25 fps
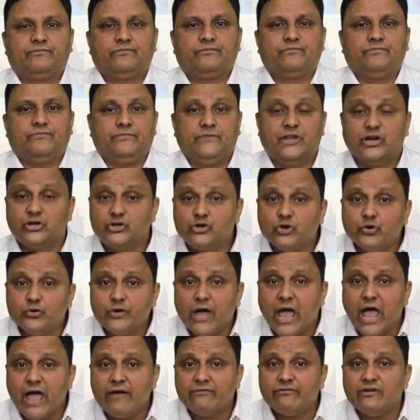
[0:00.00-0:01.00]
They should
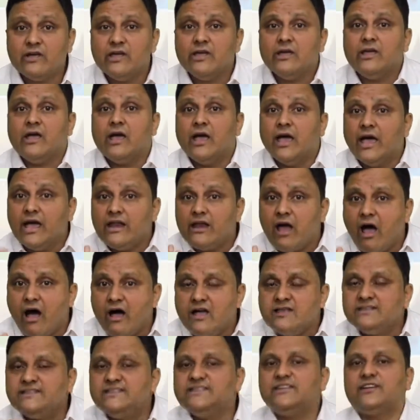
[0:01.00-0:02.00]
have an
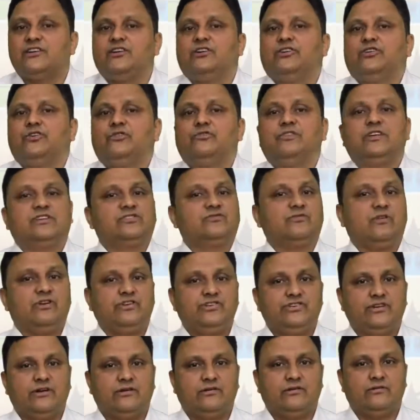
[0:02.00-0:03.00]
answer to this
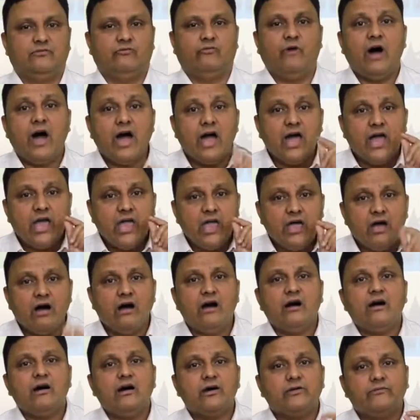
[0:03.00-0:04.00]
question: why
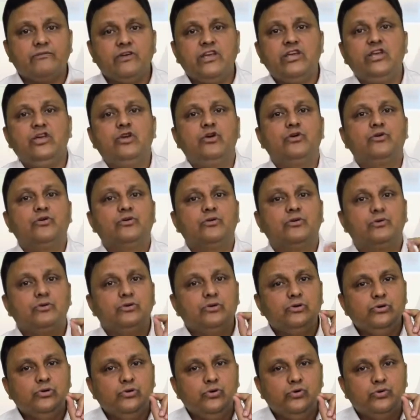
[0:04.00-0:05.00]
are we
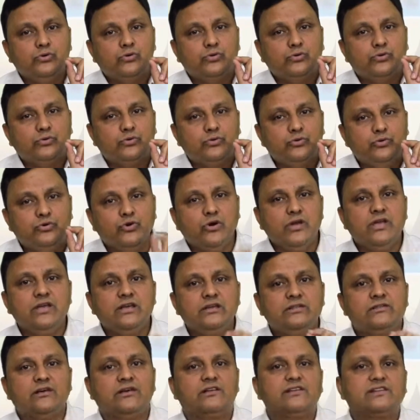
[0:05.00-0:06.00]

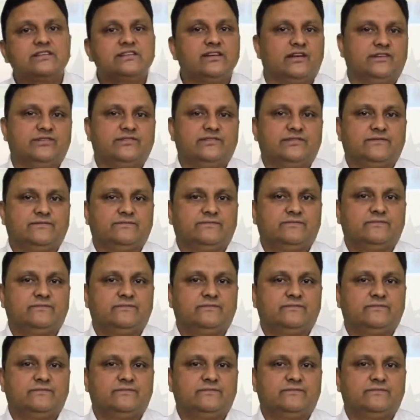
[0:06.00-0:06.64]
doing the research?